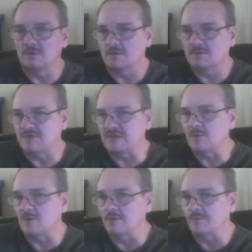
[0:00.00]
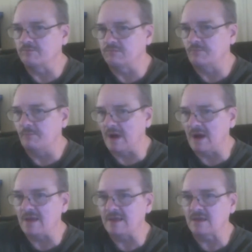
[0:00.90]
they will
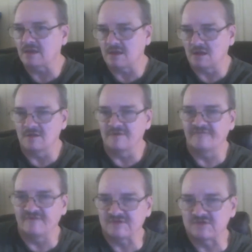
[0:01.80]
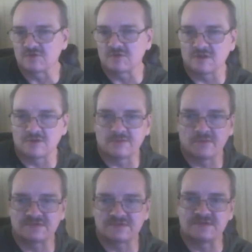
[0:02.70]
buy and color 52 coloring
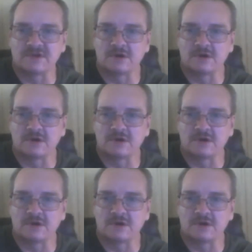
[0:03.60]
books a year.